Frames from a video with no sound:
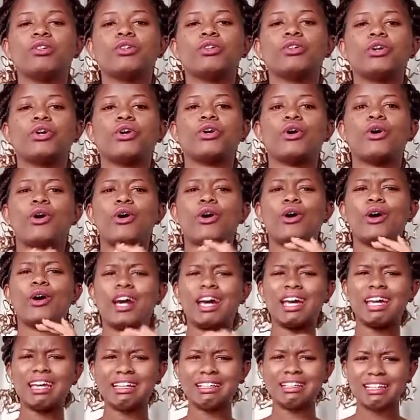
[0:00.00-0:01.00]

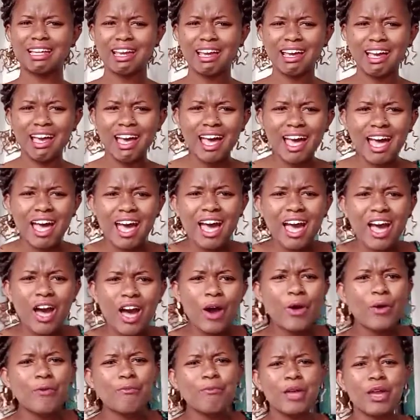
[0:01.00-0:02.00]
God,
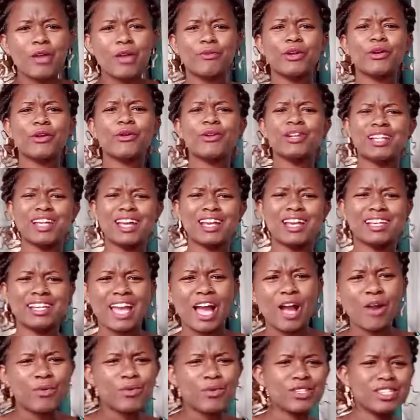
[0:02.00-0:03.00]
umewekwa ndani
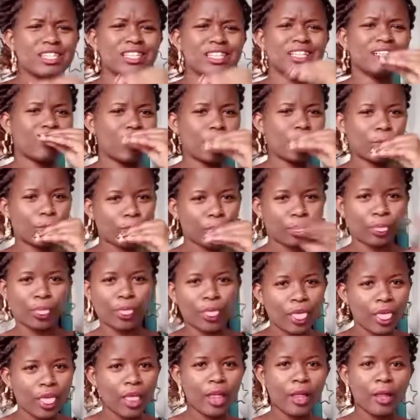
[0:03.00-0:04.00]
yangu si.
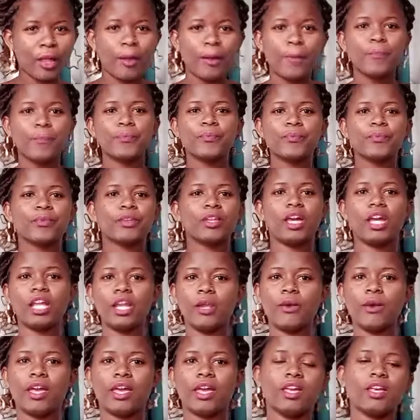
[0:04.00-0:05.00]

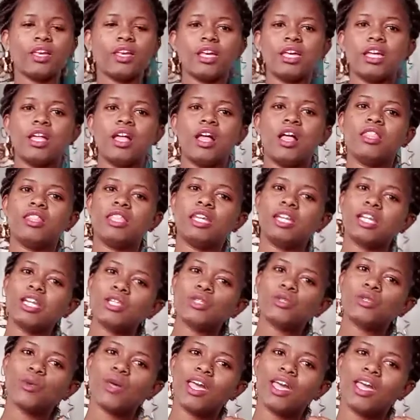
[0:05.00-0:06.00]
Anyway, that
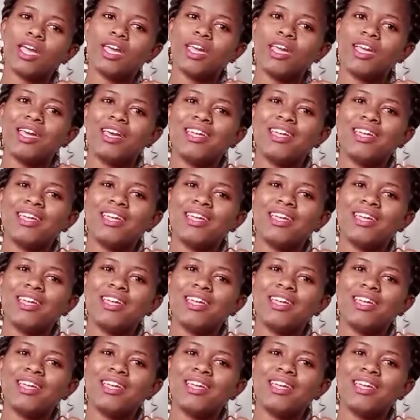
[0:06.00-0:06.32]
is why